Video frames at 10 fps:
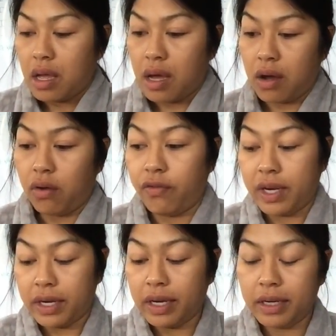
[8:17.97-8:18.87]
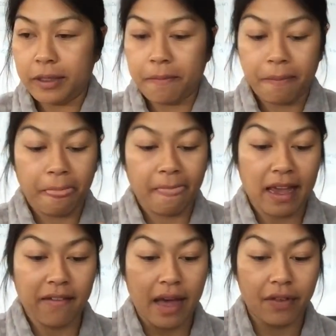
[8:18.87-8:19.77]
Oh, vinegar.
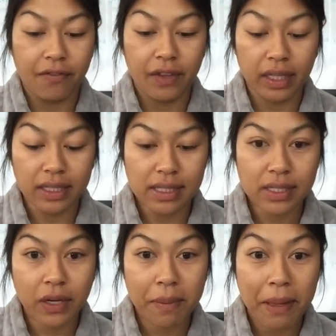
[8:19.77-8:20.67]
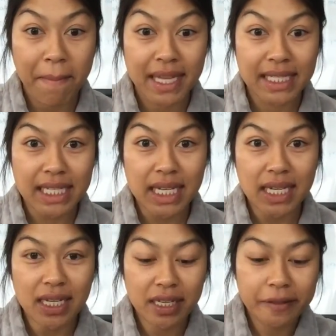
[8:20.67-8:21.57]
I have a feeling this is going to be
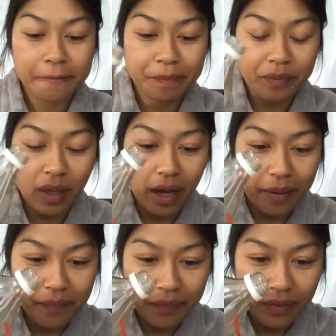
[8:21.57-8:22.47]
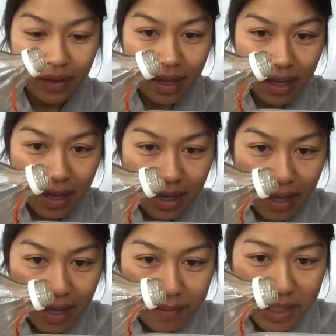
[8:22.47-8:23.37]
messy. Okay.
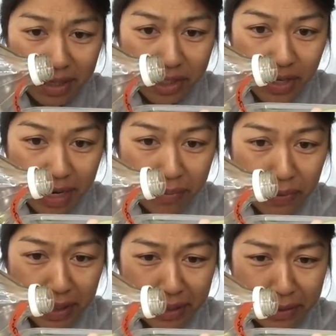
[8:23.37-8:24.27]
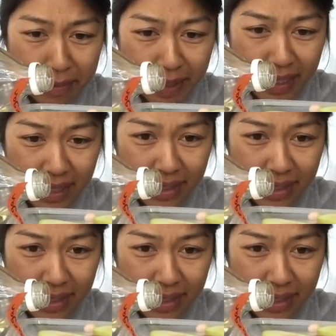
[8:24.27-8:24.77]
I'm just going to try to pour a little bit.